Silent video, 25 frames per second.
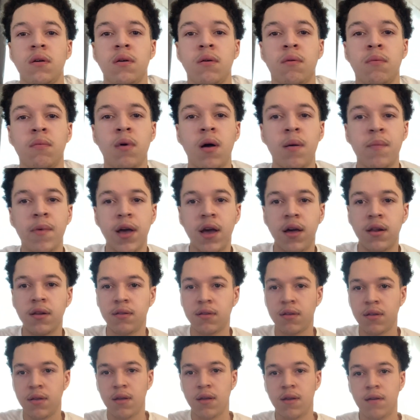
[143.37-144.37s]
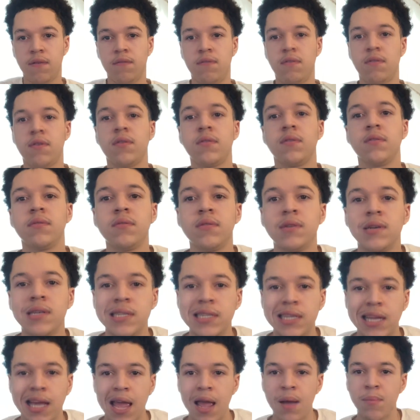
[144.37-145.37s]
My bad if
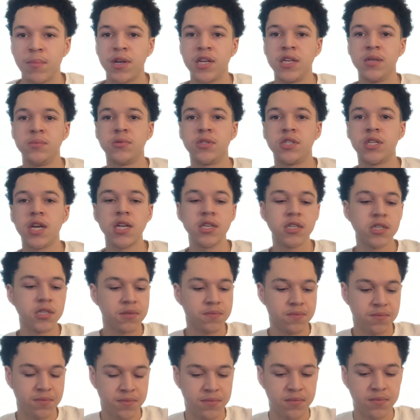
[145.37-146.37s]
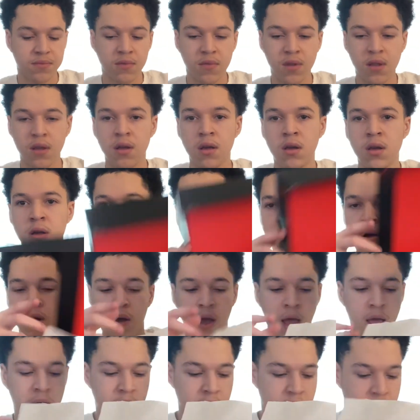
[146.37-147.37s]
the camera keeps changing.
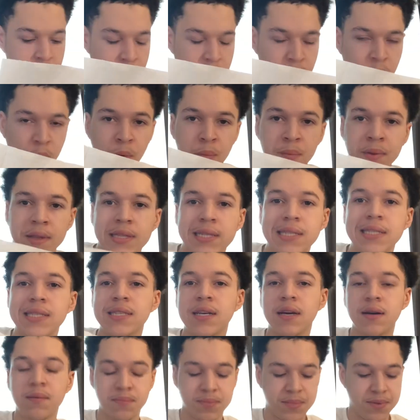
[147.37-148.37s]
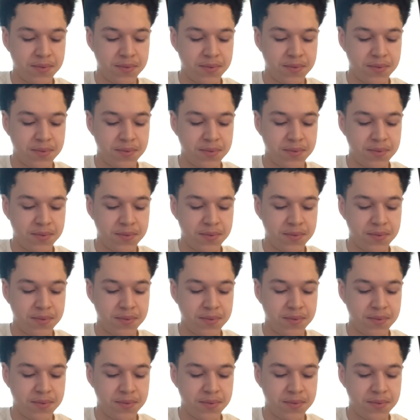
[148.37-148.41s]
Okay, open these up.